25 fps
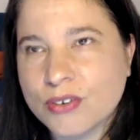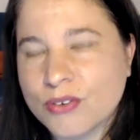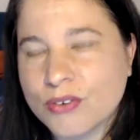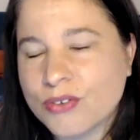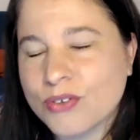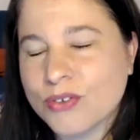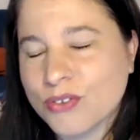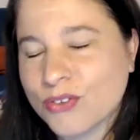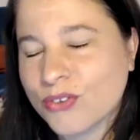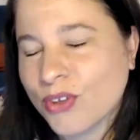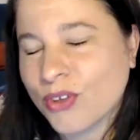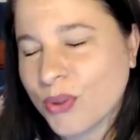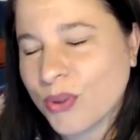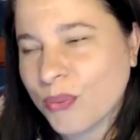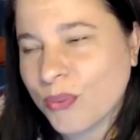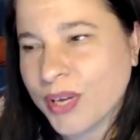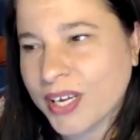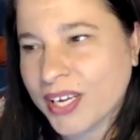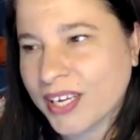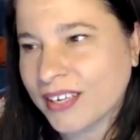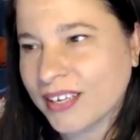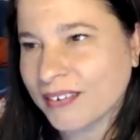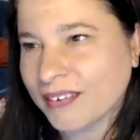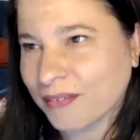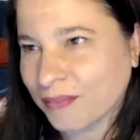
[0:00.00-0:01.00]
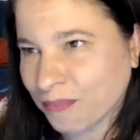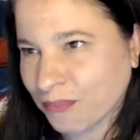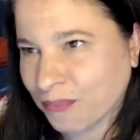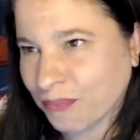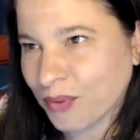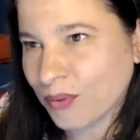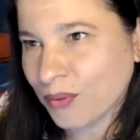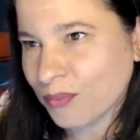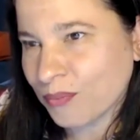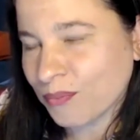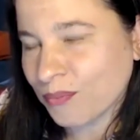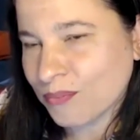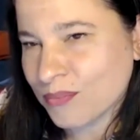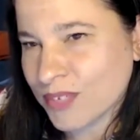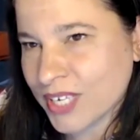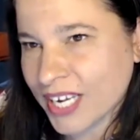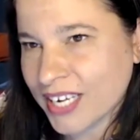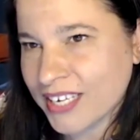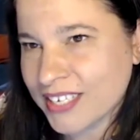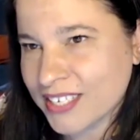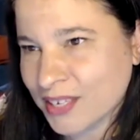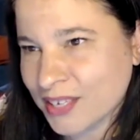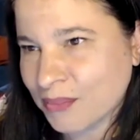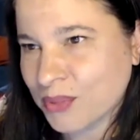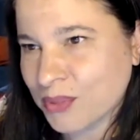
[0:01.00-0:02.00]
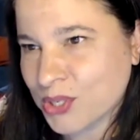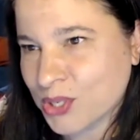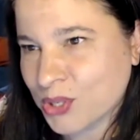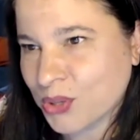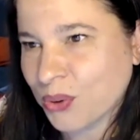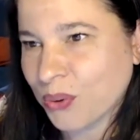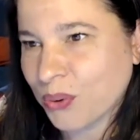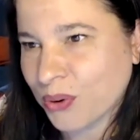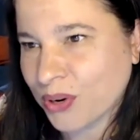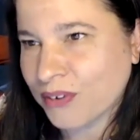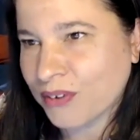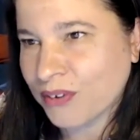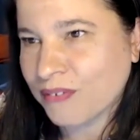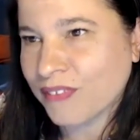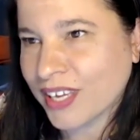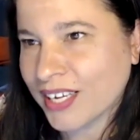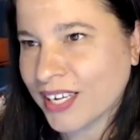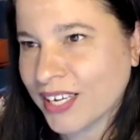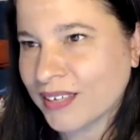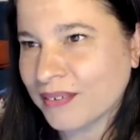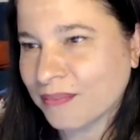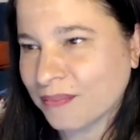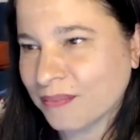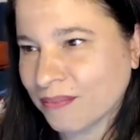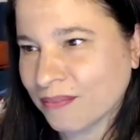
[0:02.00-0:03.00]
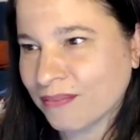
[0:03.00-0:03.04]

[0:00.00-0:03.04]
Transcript: so that we can take someone to court if they,